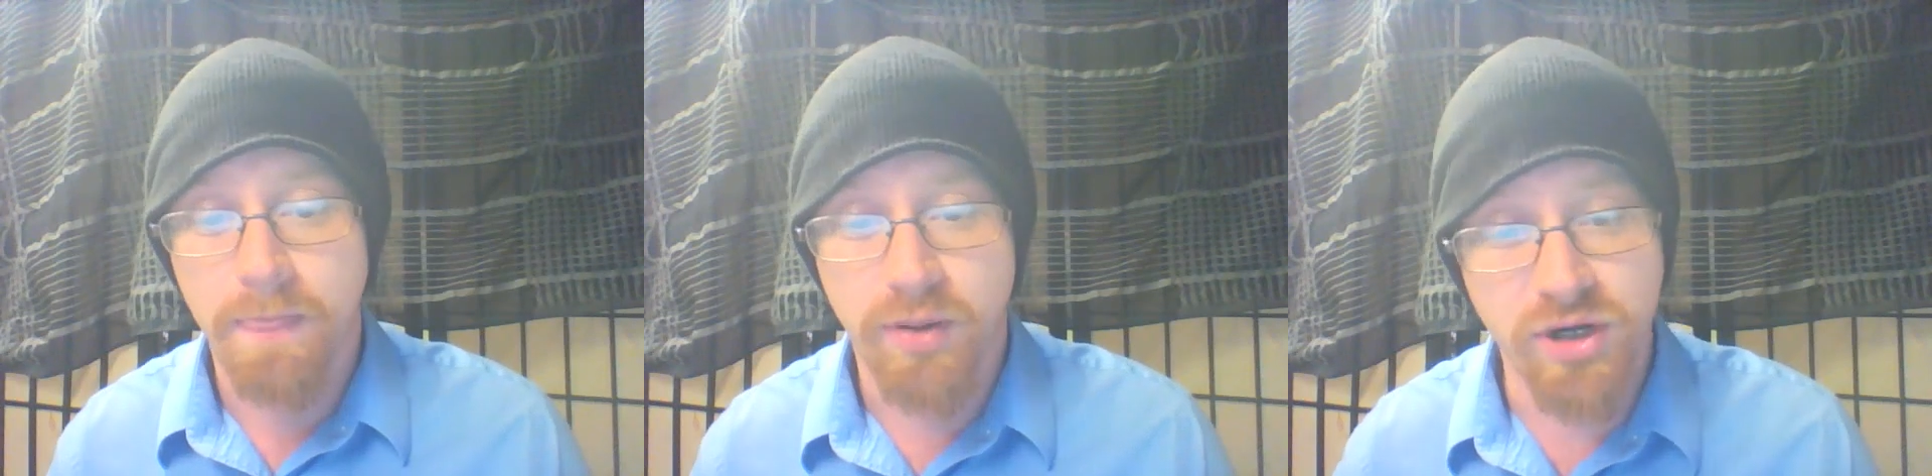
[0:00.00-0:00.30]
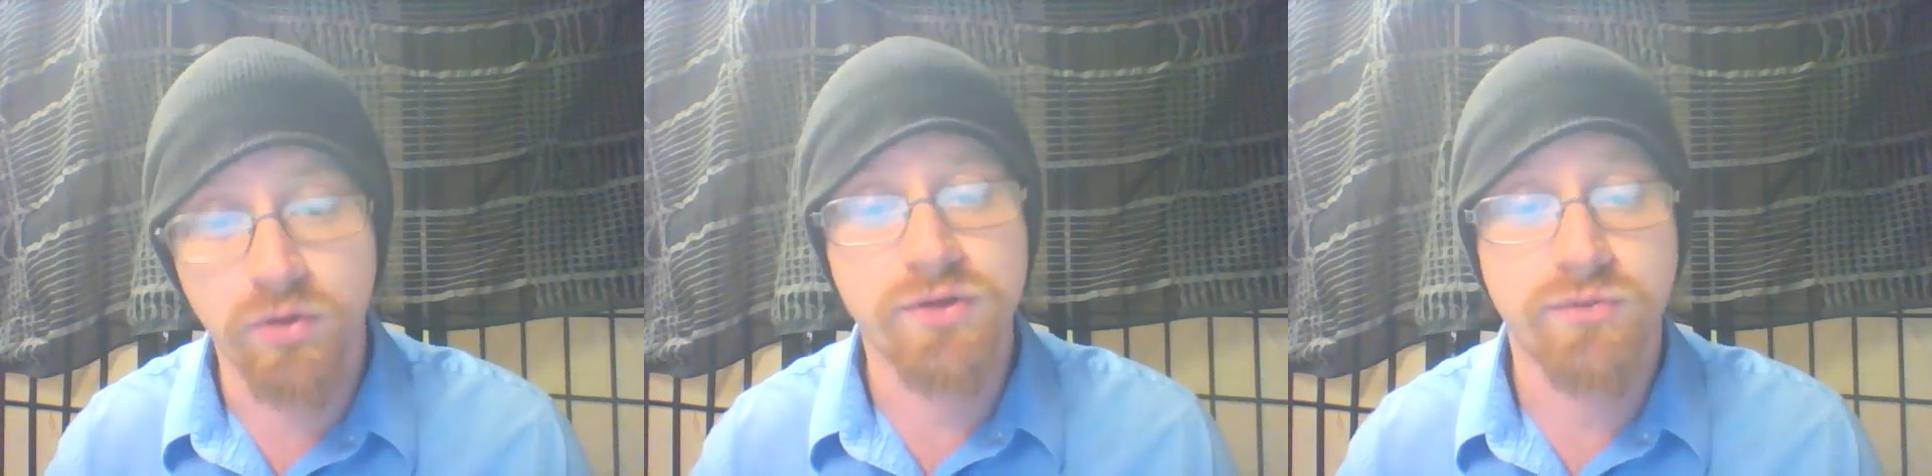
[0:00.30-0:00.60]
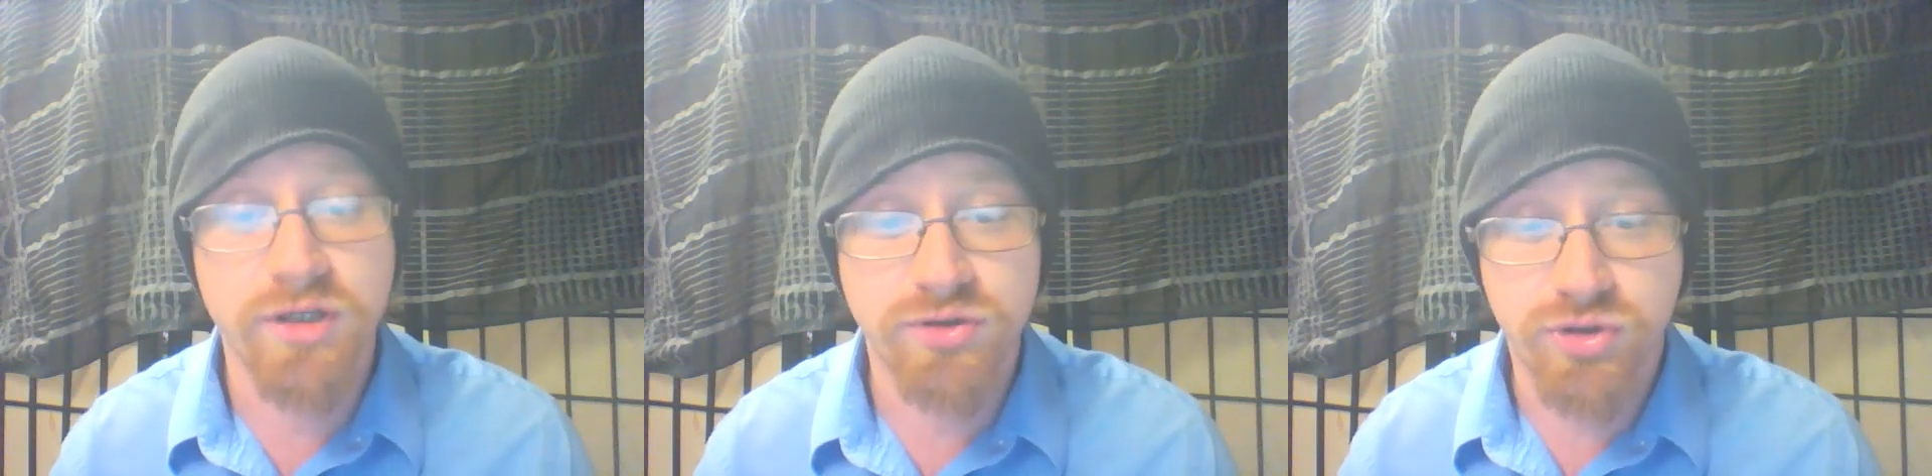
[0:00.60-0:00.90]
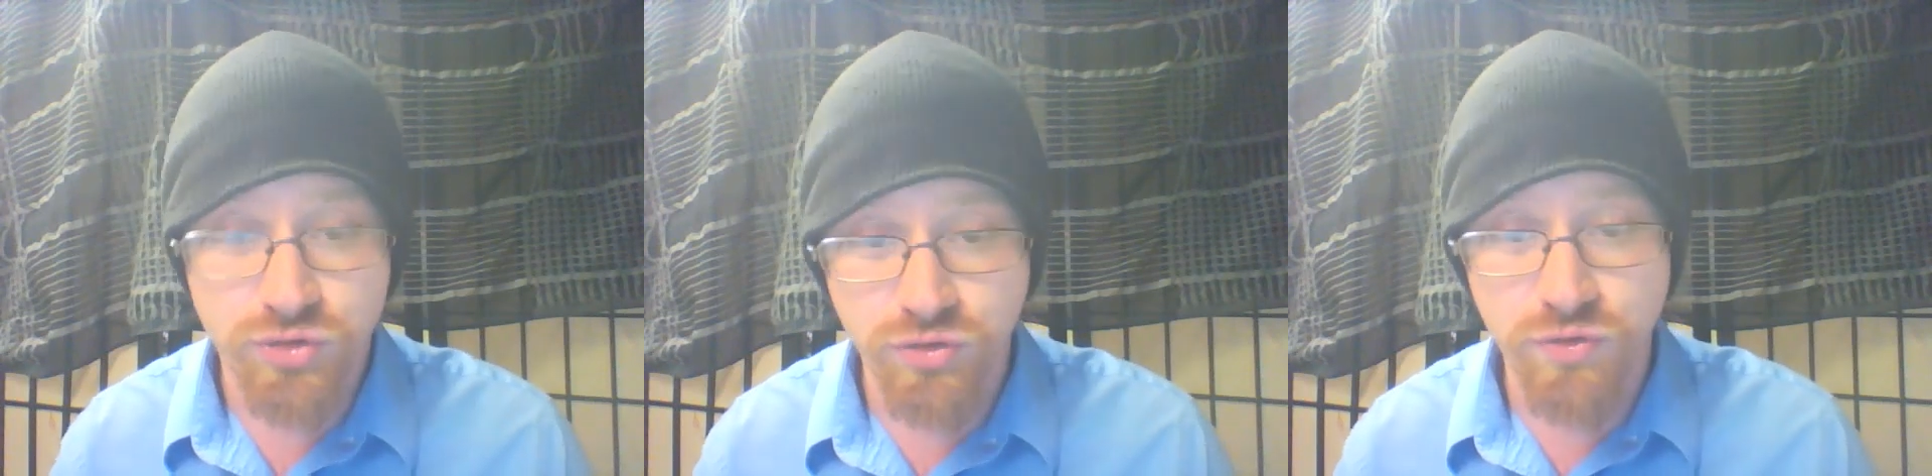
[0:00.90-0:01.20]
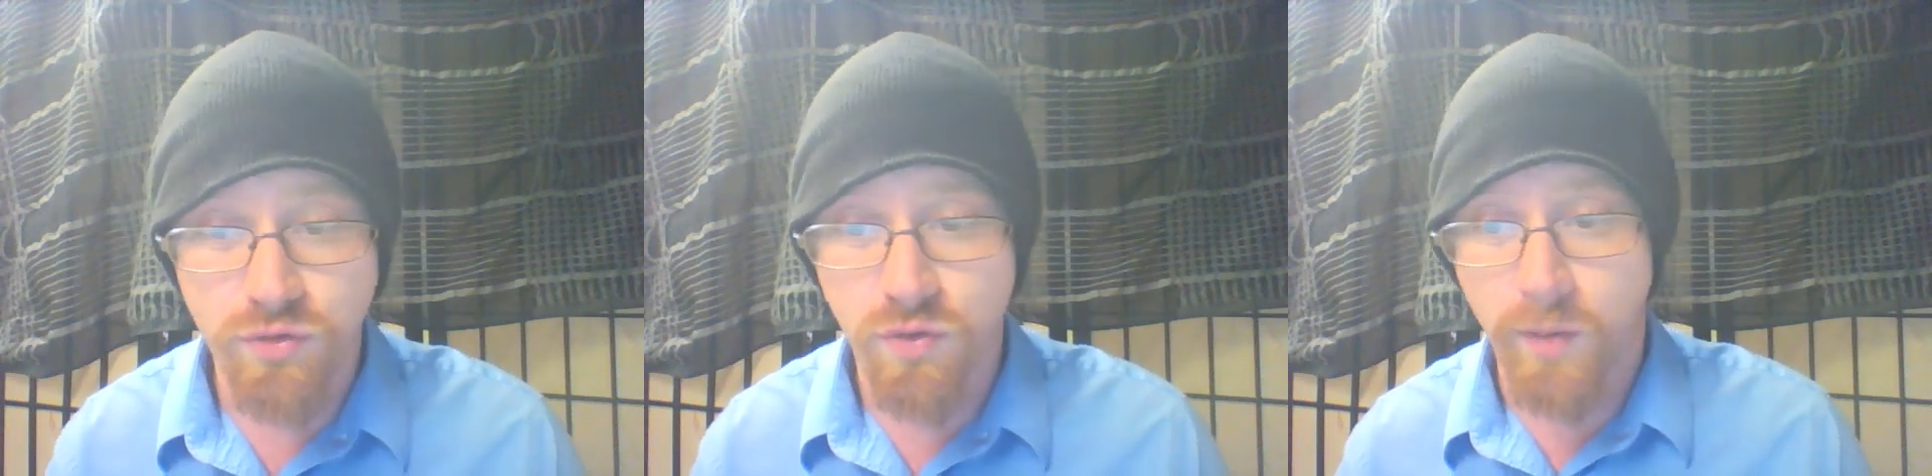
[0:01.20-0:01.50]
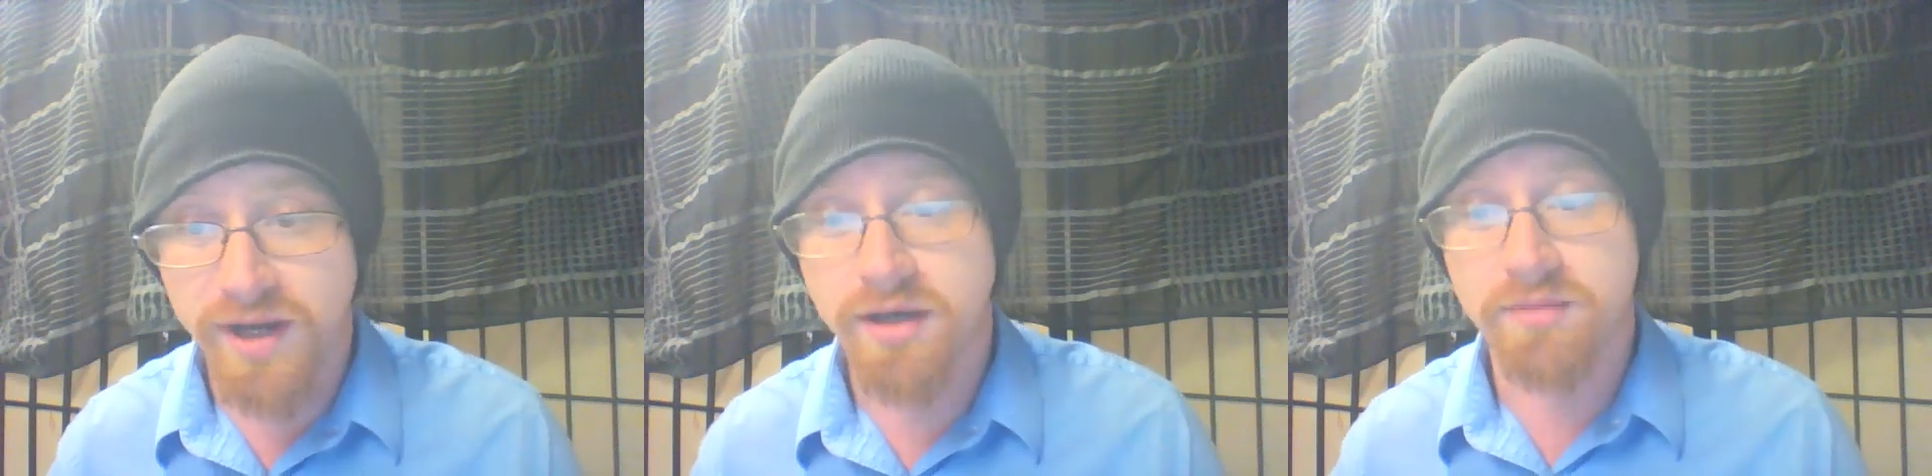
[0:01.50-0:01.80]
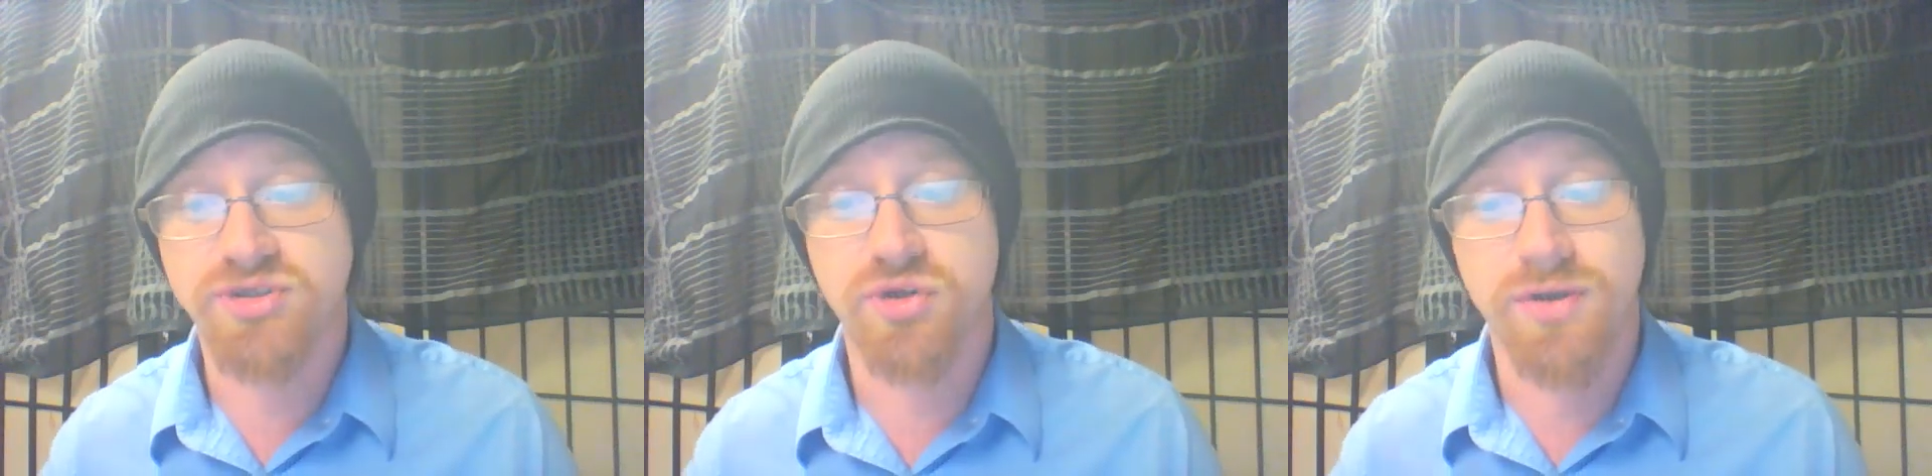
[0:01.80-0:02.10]
But it only rings true when it
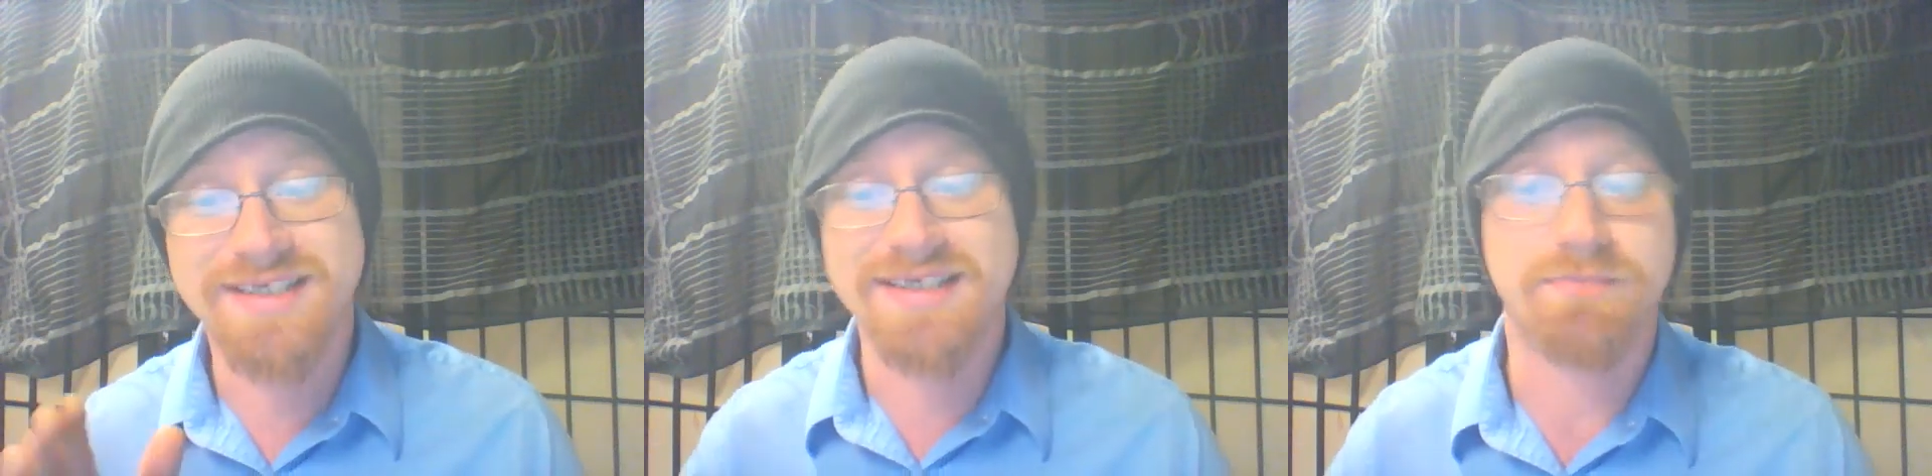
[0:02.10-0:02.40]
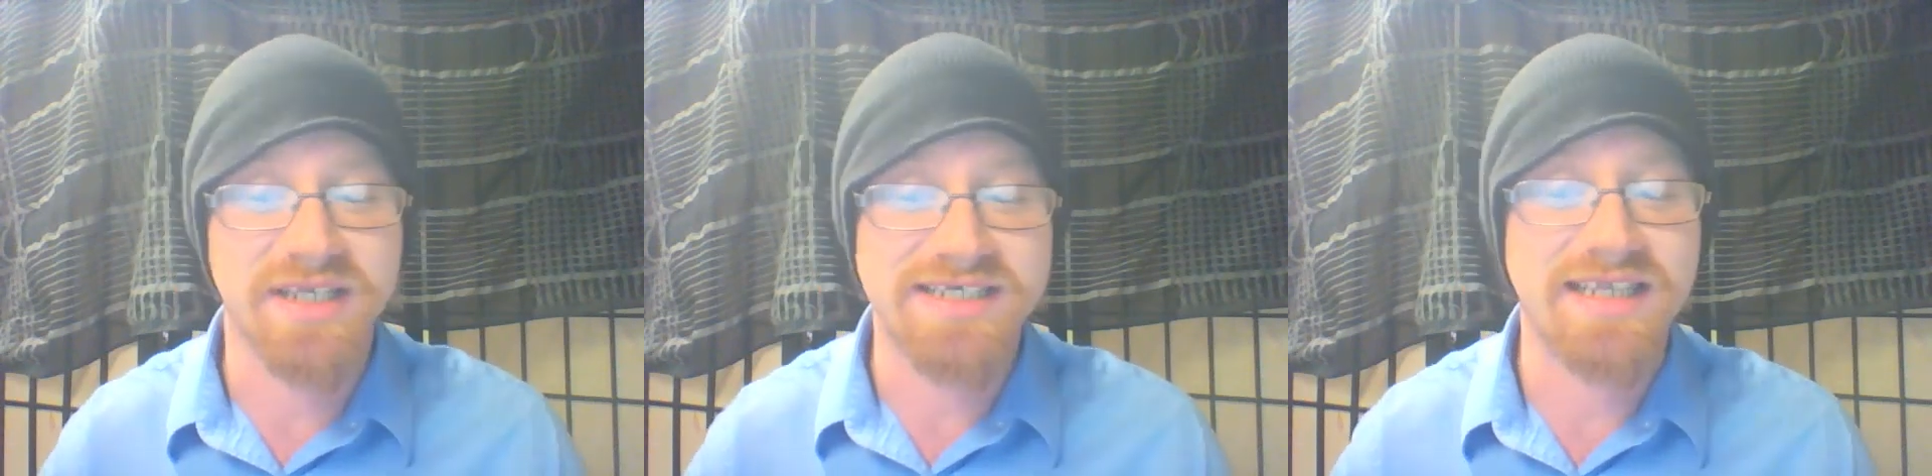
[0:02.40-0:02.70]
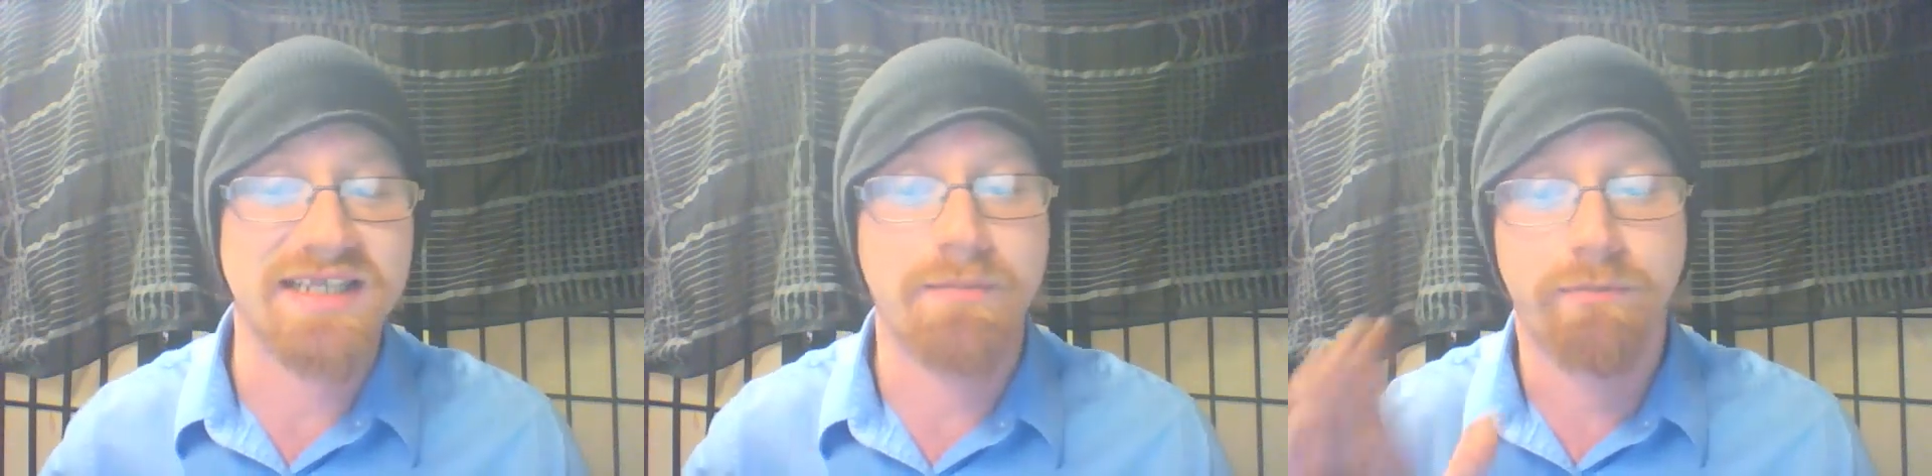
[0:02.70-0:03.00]
comes to explicitly